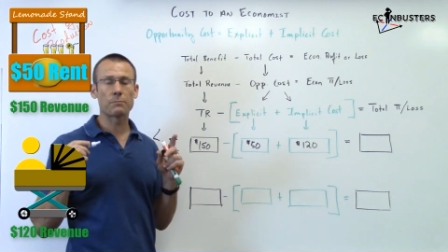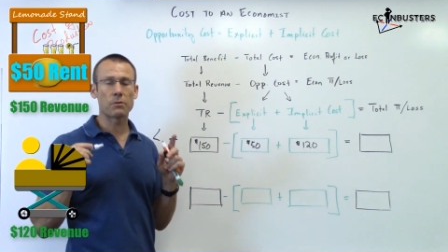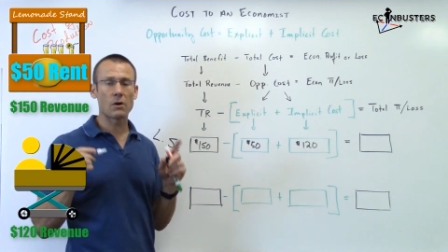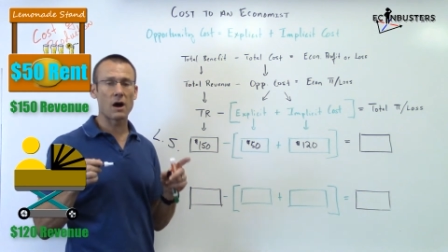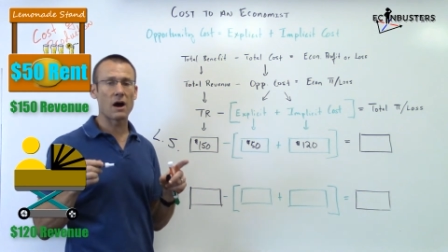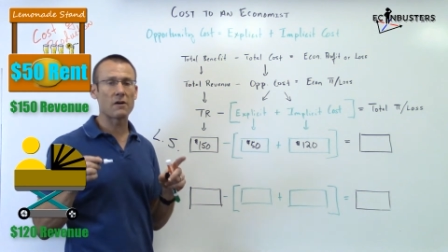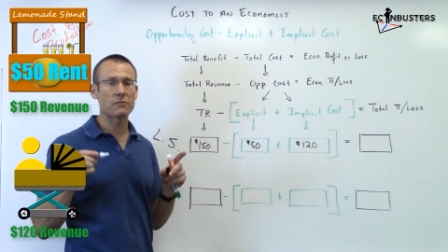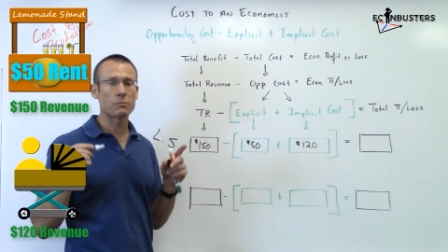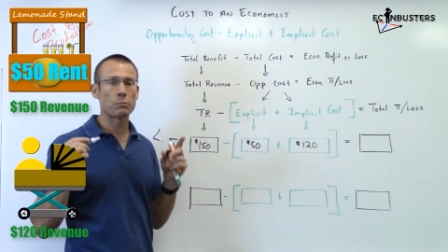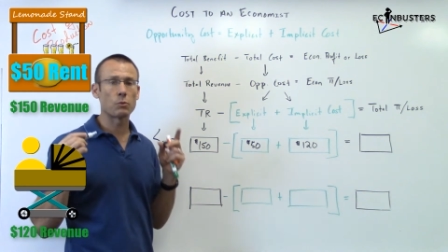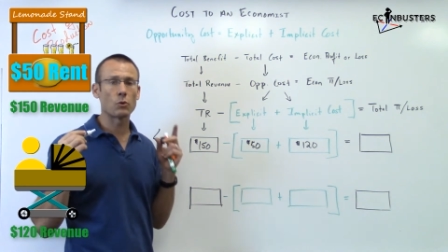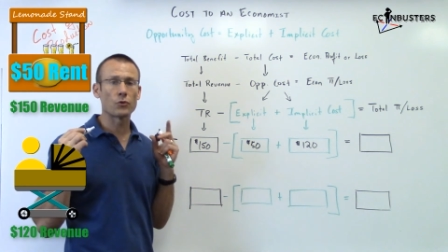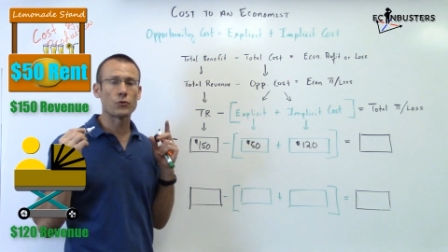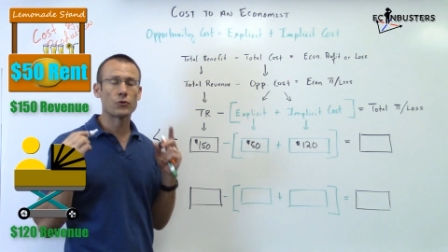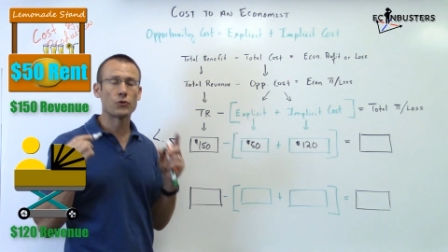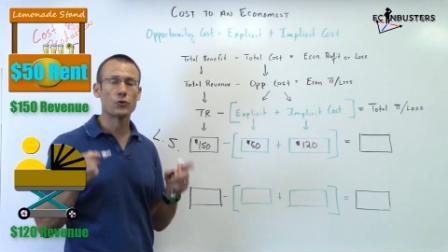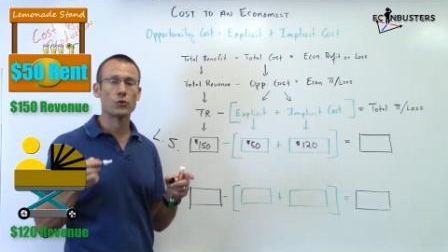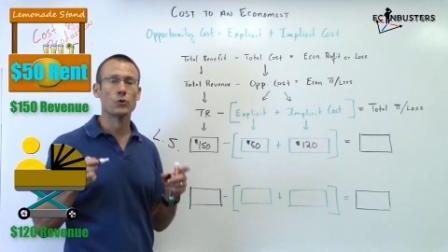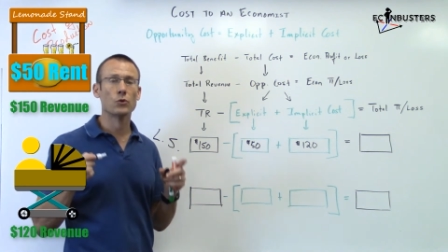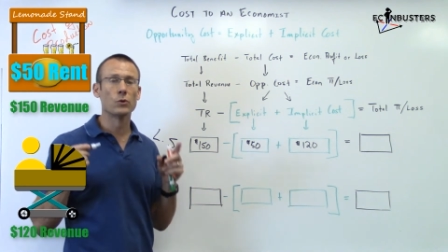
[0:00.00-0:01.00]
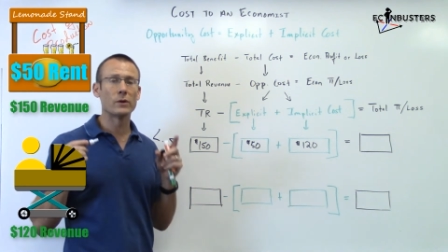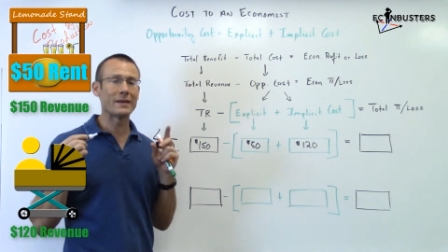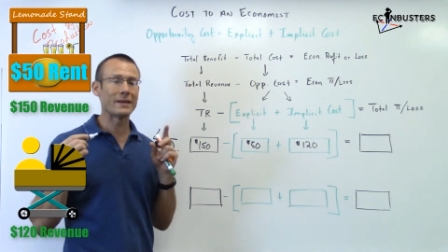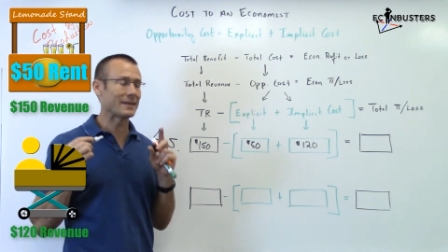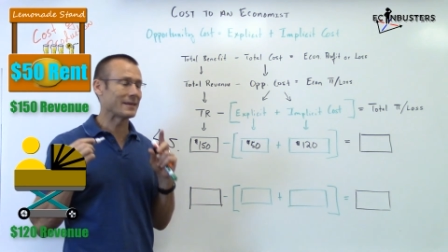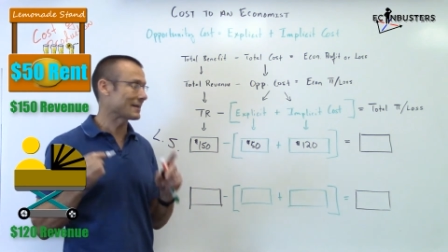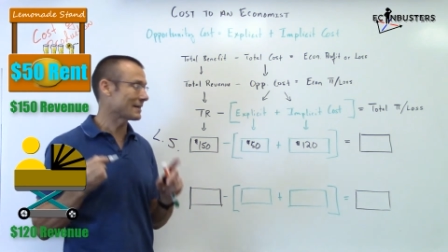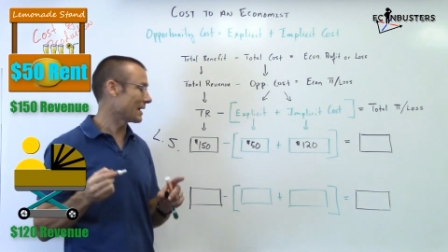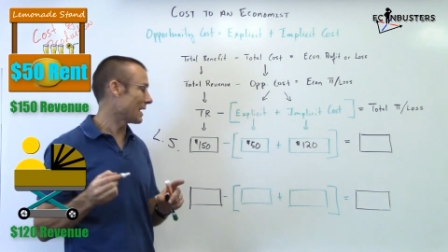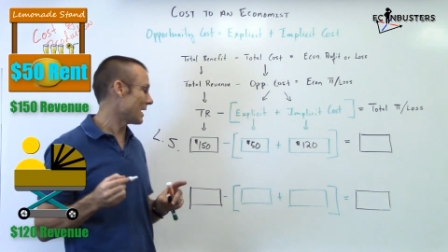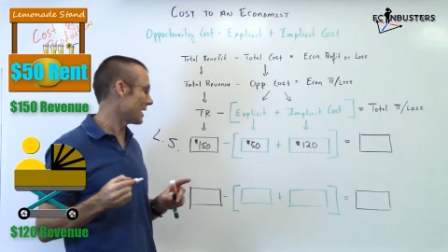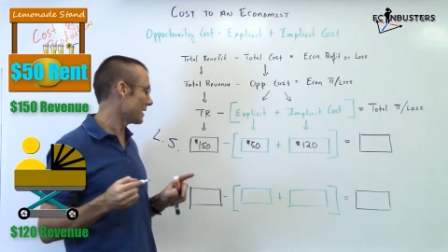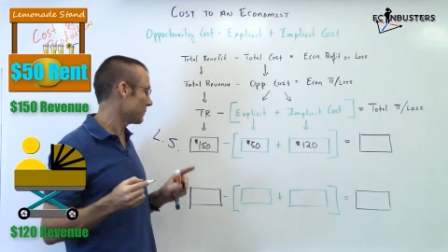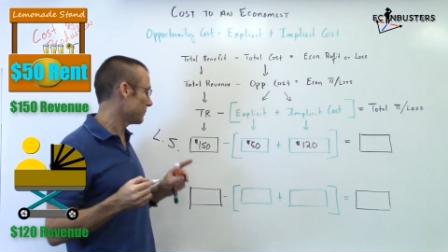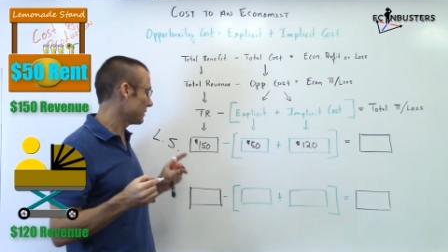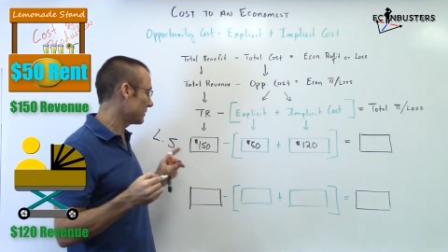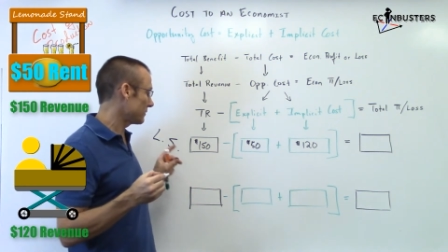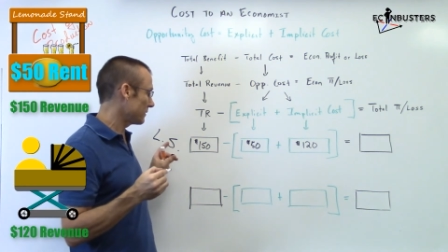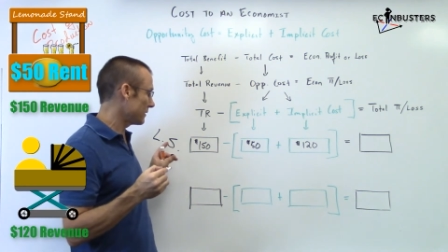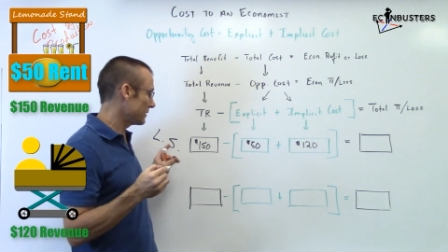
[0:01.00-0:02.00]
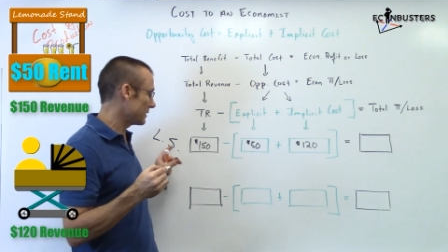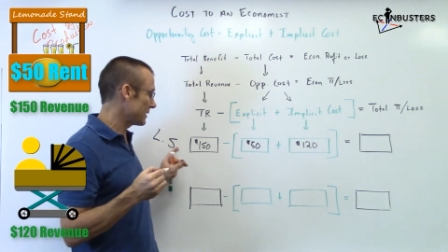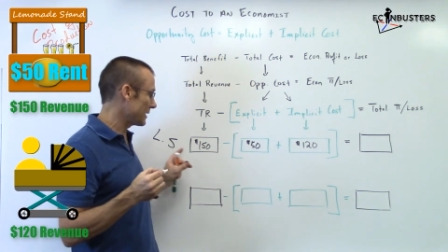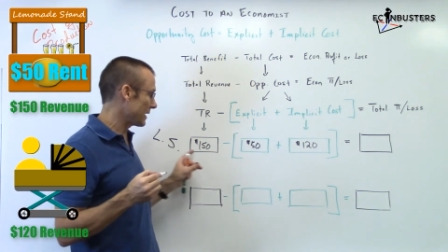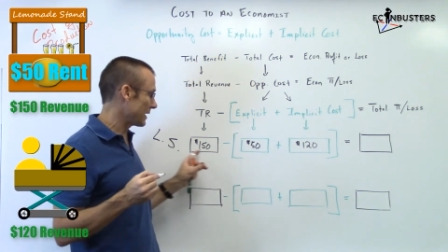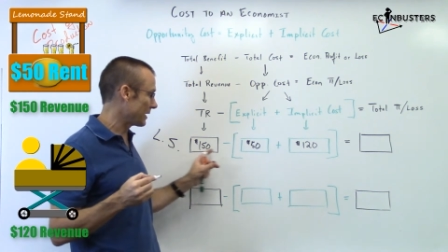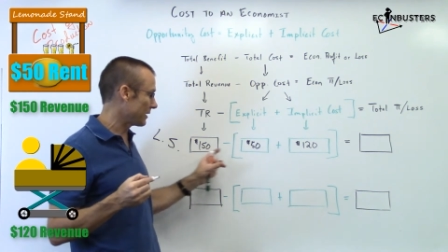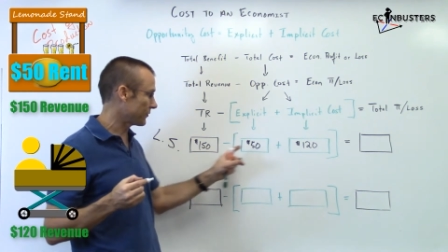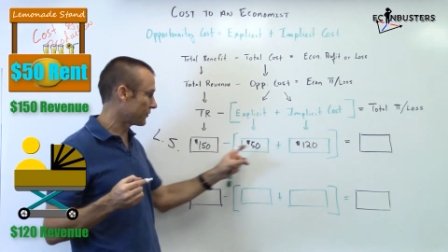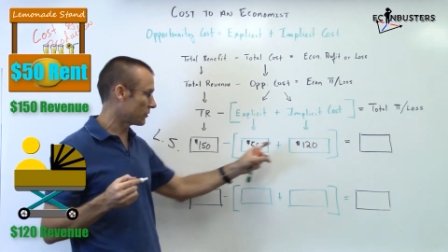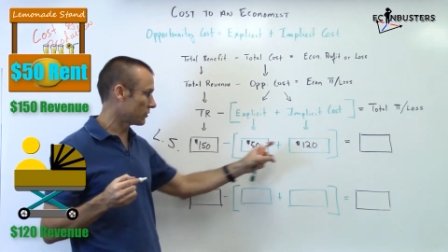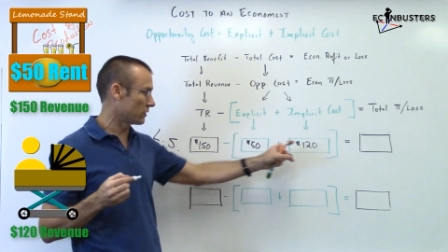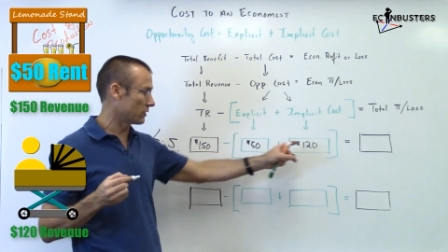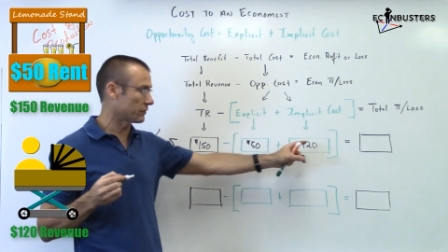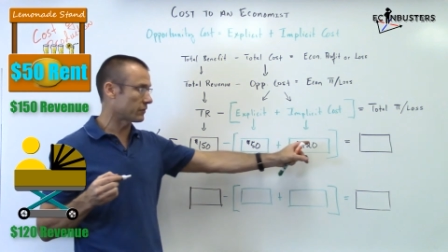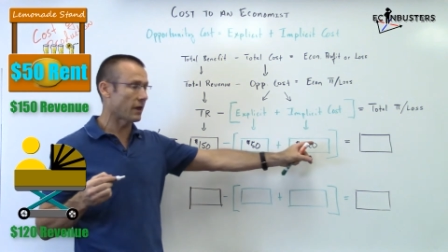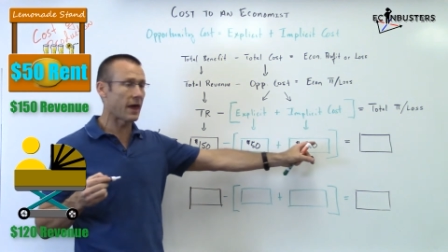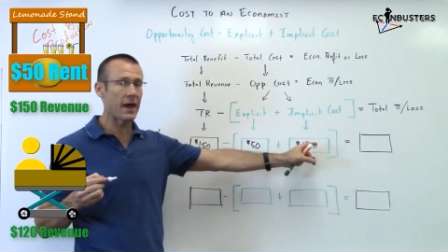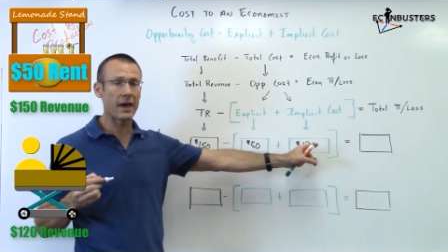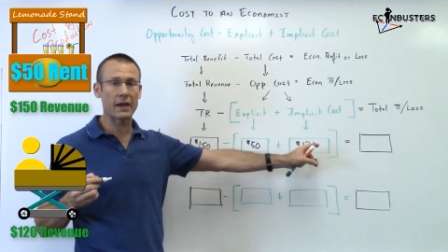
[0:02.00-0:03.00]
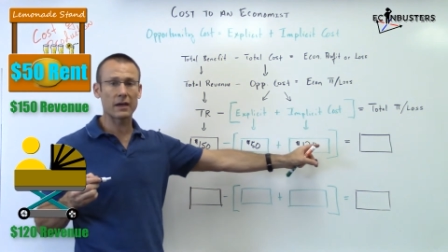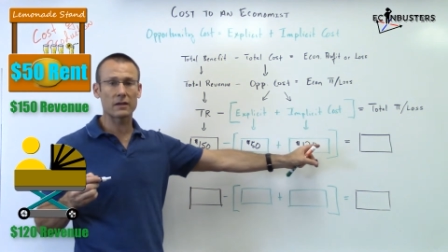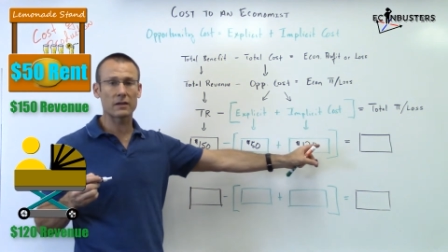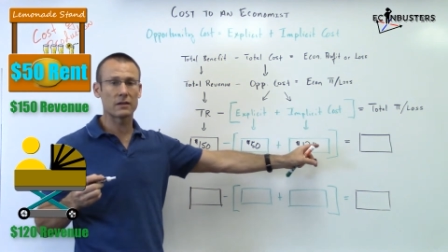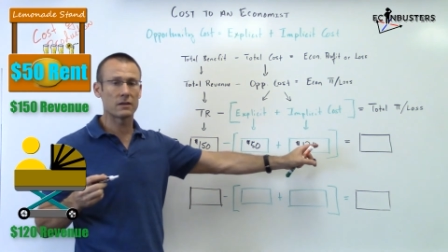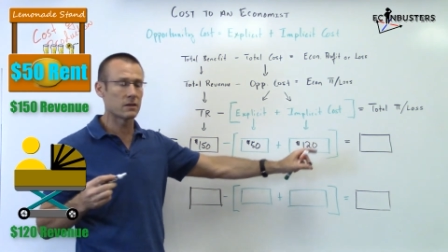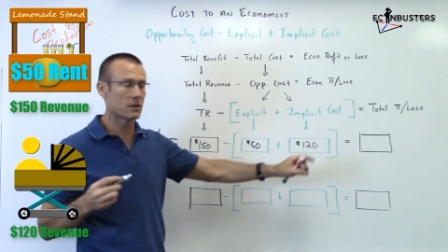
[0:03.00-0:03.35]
profitable to an economist? And the answer is heck